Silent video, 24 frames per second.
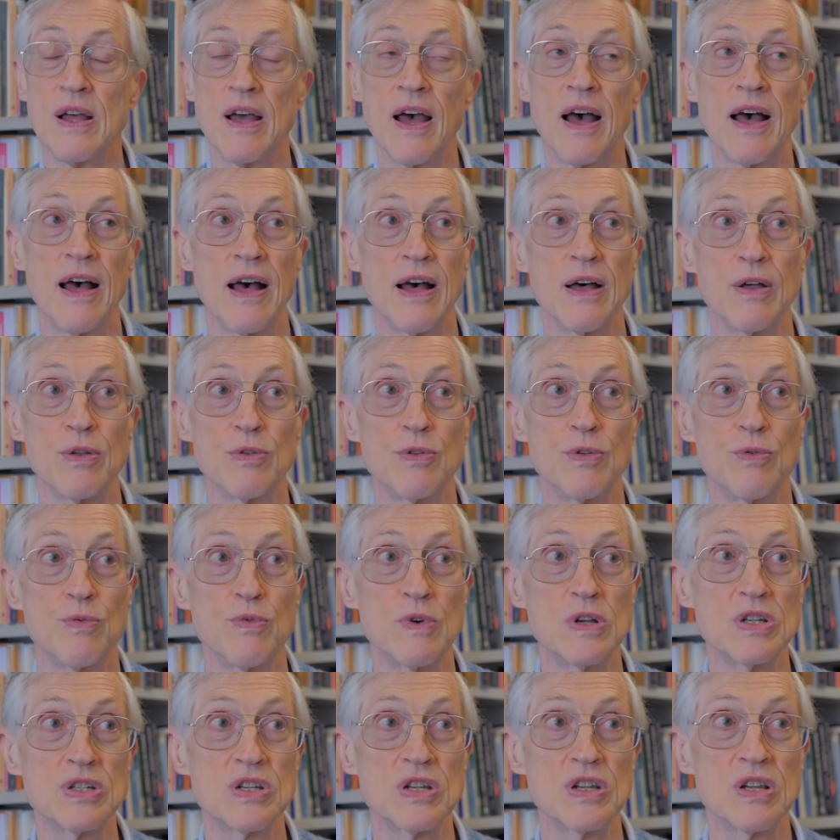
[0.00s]
What's
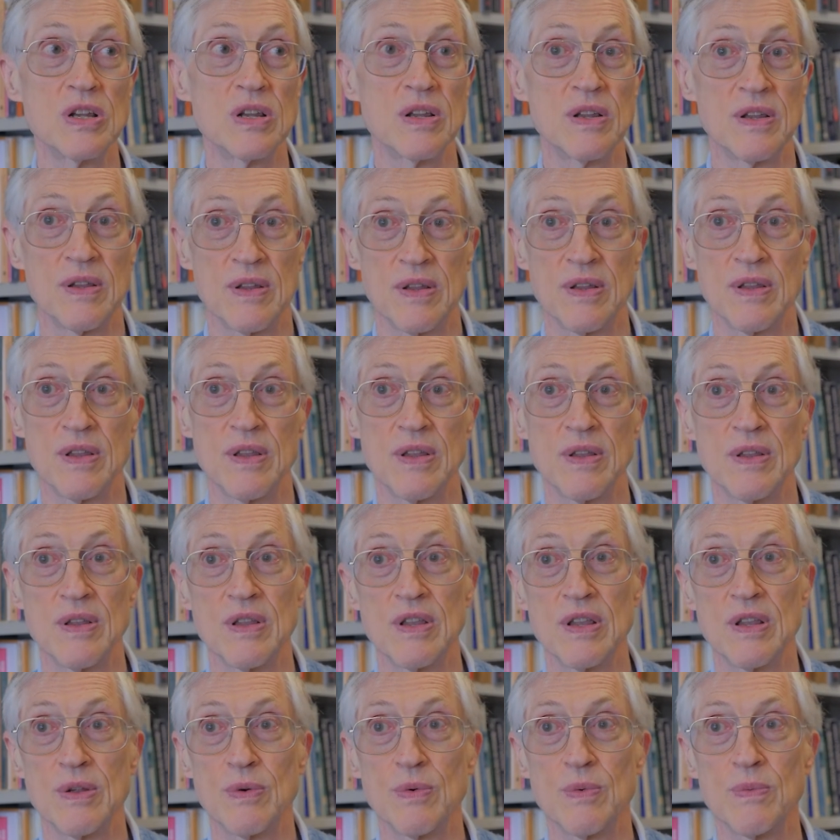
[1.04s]
reason, based on this
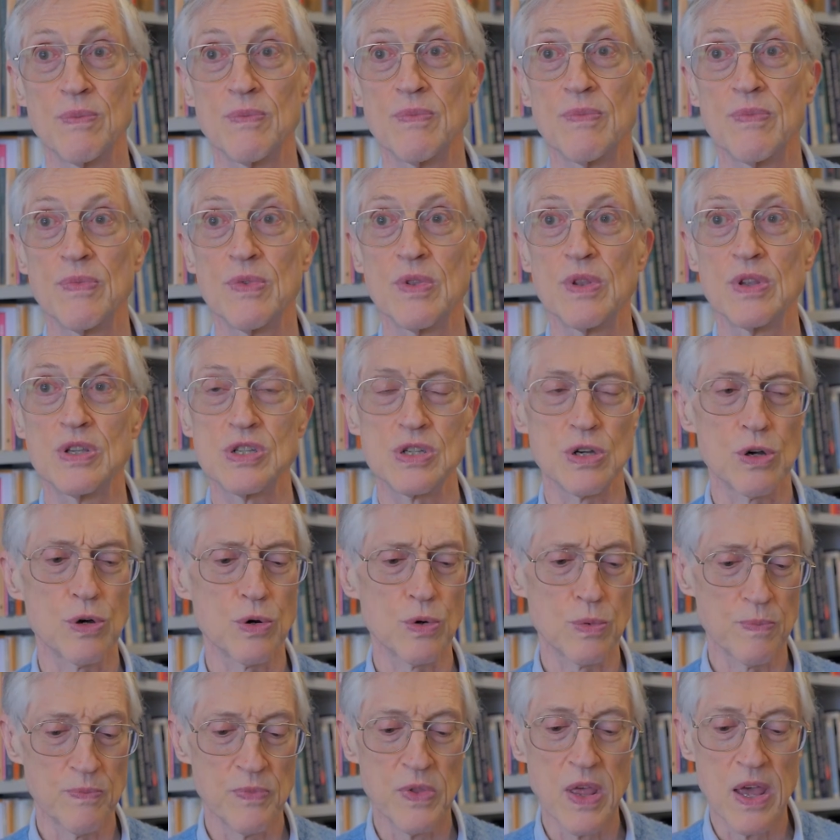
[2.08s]
guess?
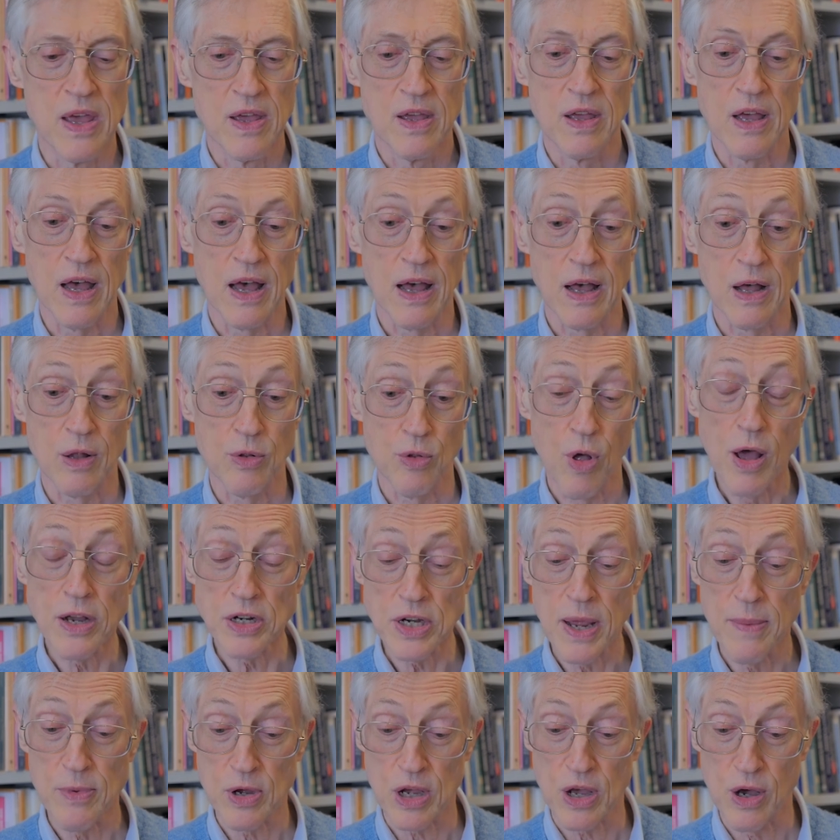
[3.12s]
So a long
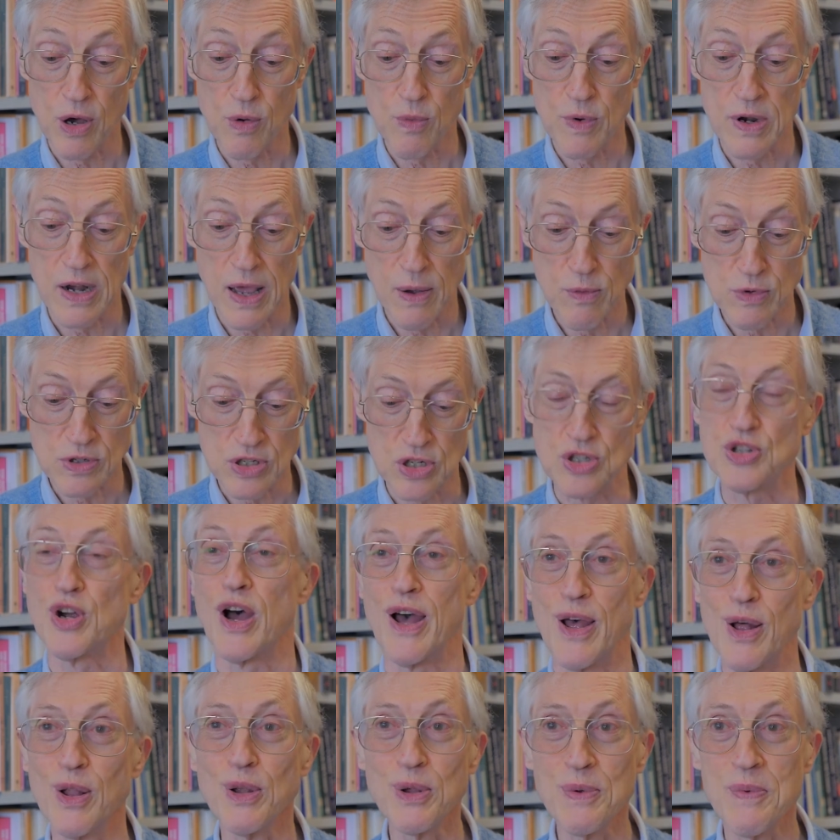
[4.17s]
time ago, when I was a
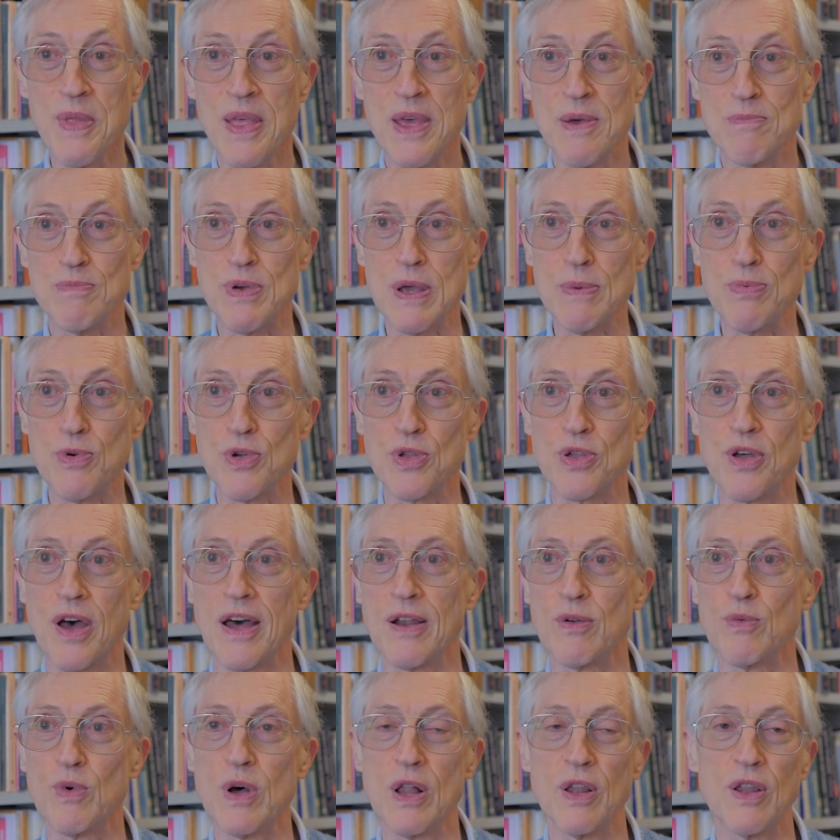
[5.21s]
child, people
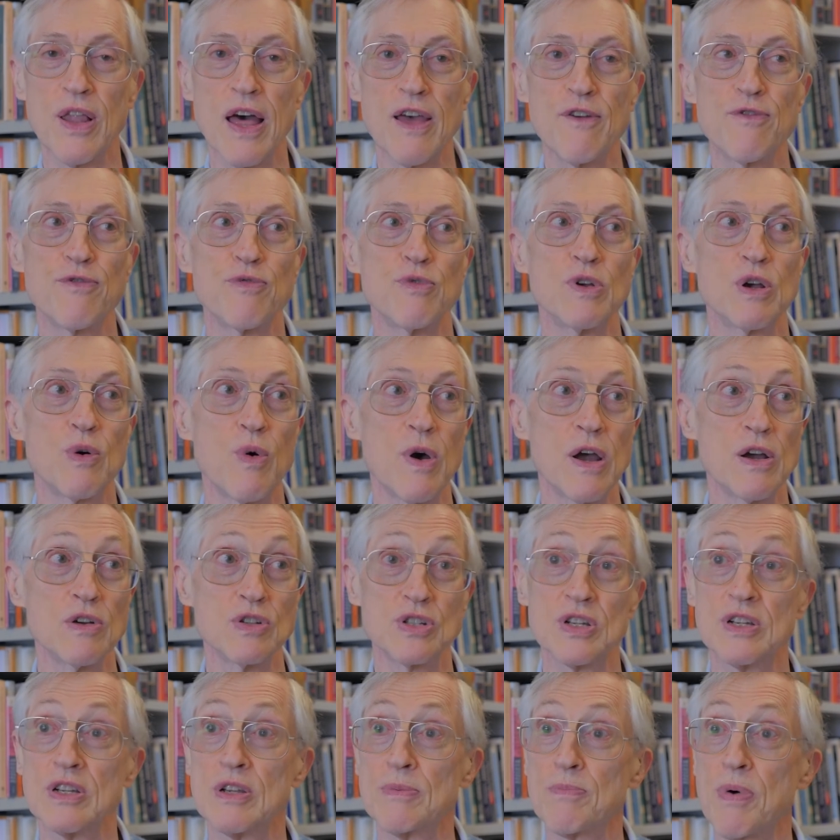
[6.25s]
thought, well, life
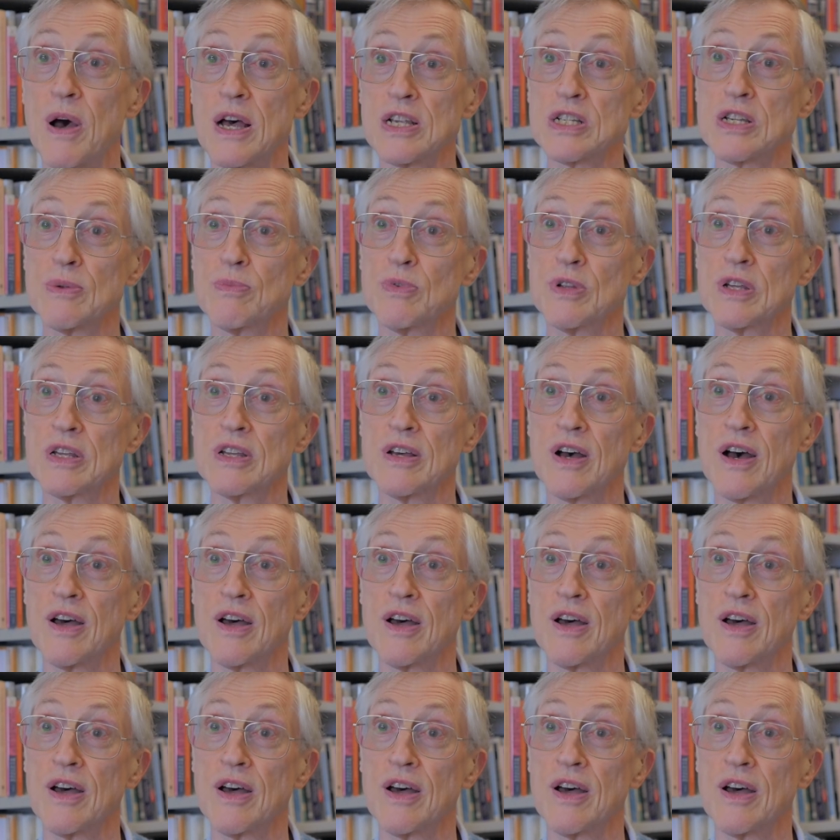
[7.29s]
requires an impossibly